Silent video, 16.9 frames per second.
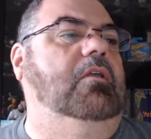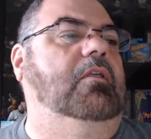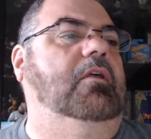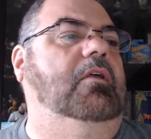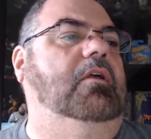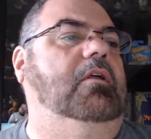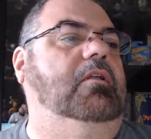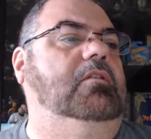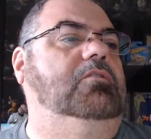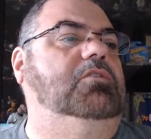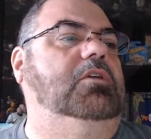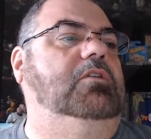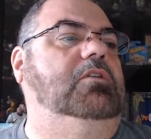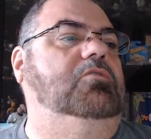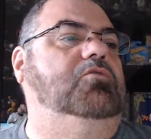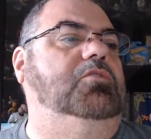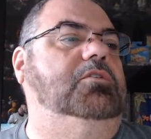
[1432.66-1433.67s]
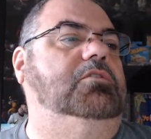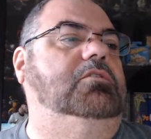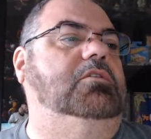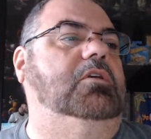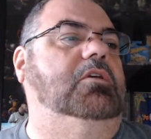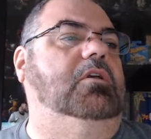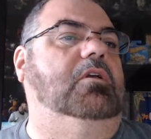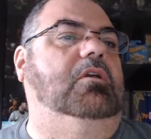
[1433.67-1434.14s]
that's
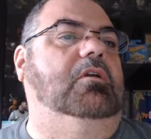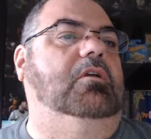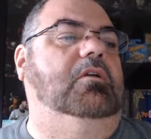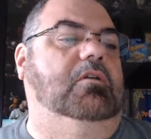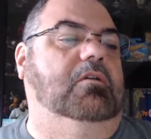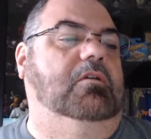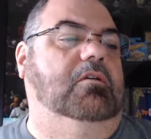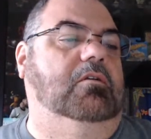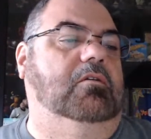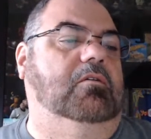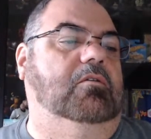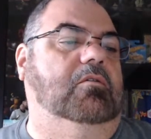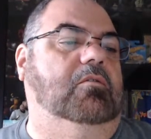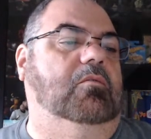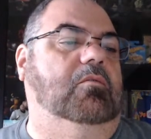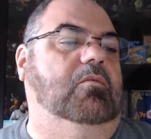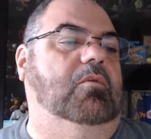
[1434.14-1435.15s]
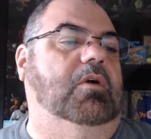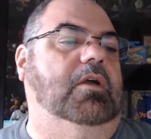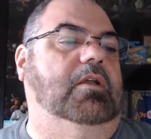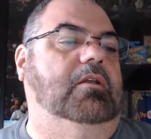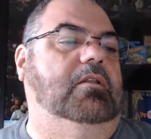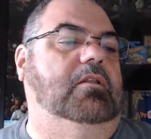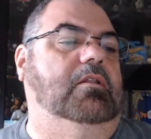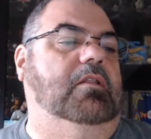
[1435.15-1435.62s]
interesting. Why
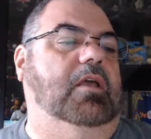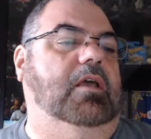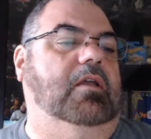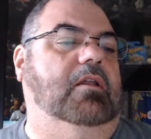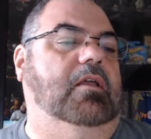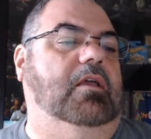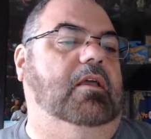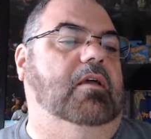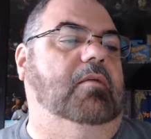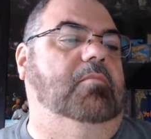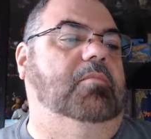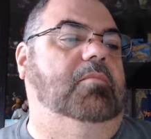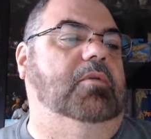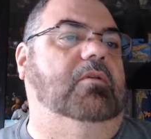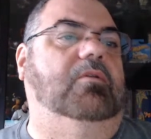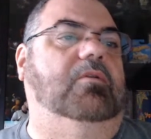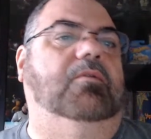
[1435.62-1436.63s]
did that happen?